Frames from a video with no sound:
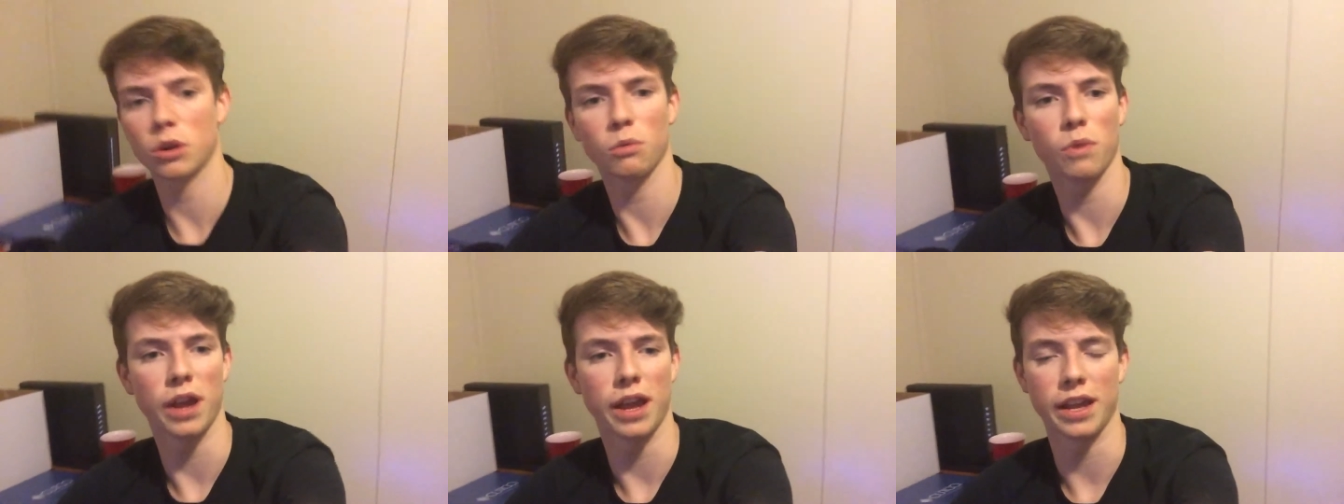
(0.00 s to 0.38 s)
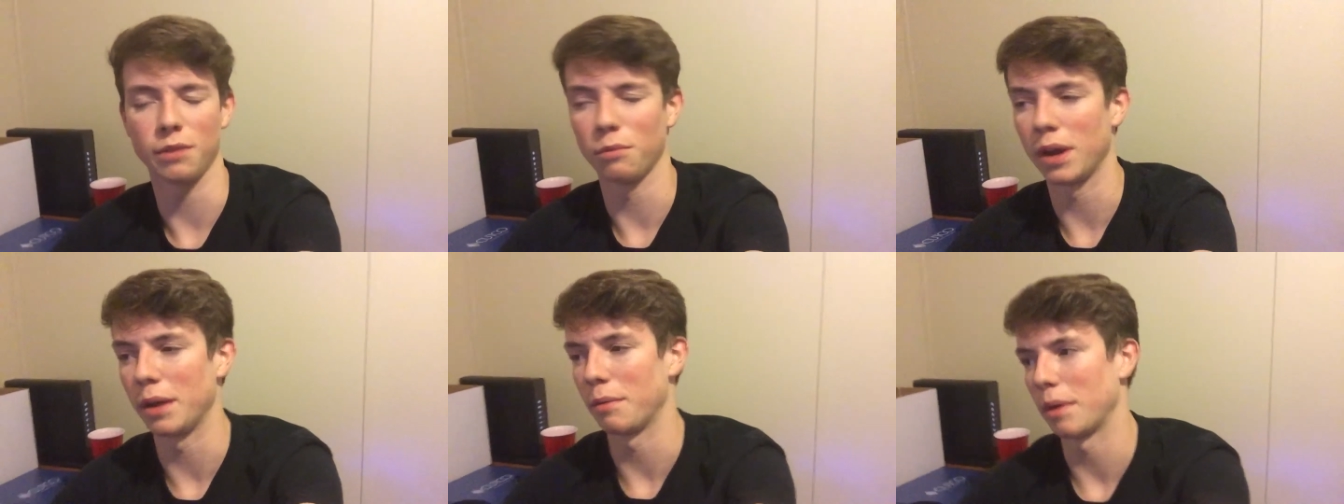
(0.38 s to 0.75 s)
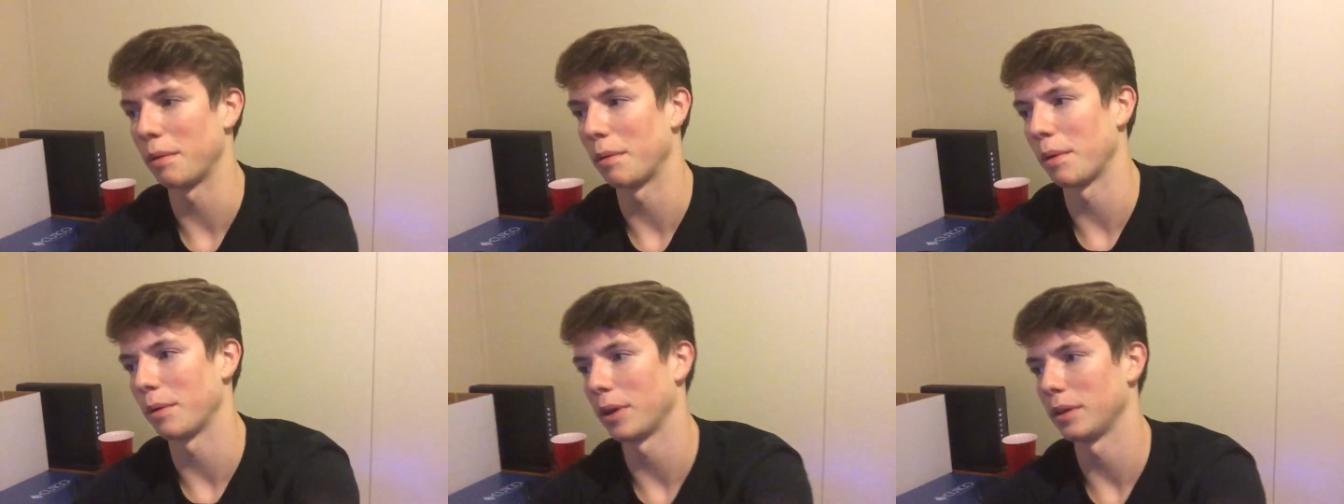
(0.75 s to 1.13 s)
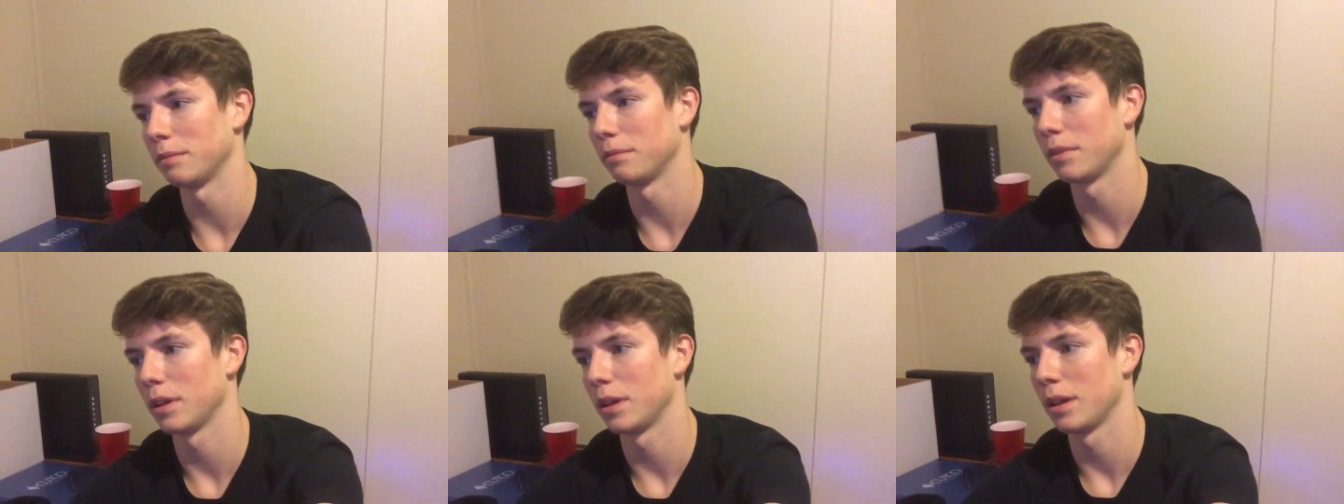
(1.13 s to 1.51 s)
Wait, wait, wait, wait,
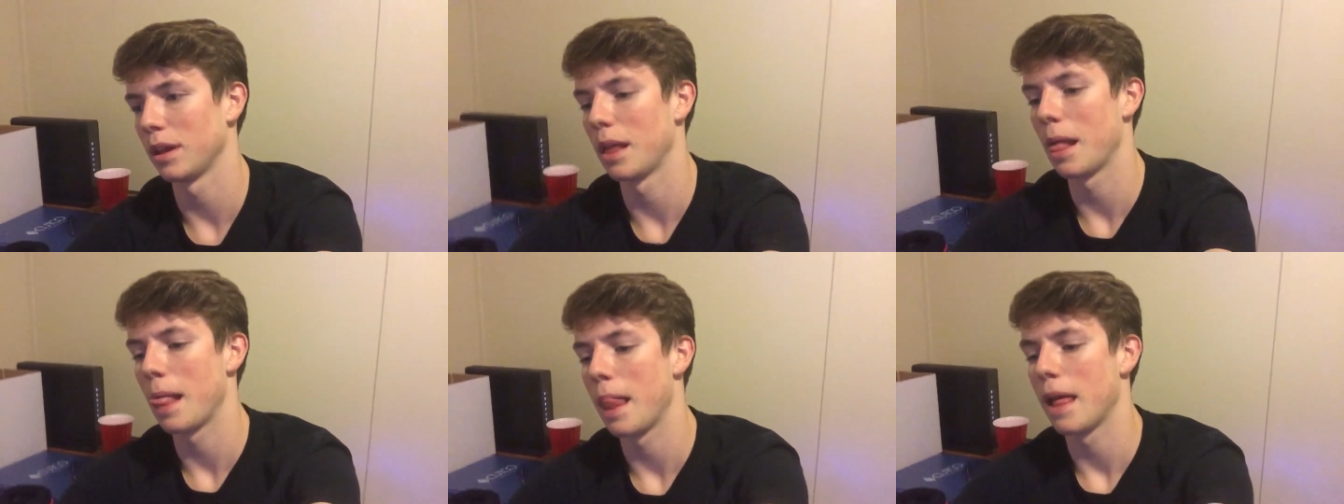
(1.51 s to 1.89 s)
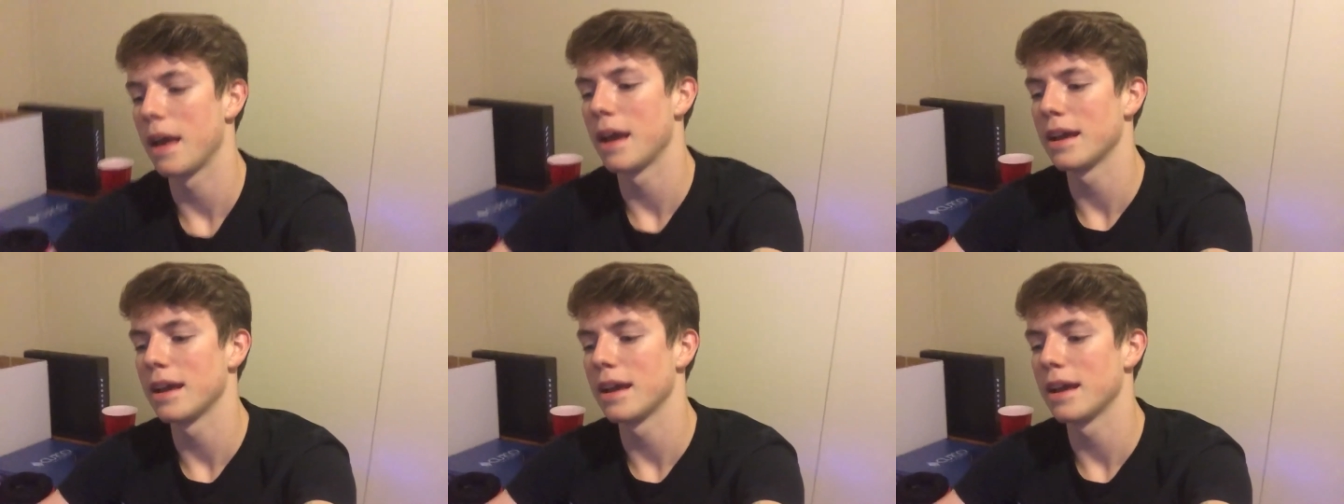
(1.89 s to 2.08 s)
wait.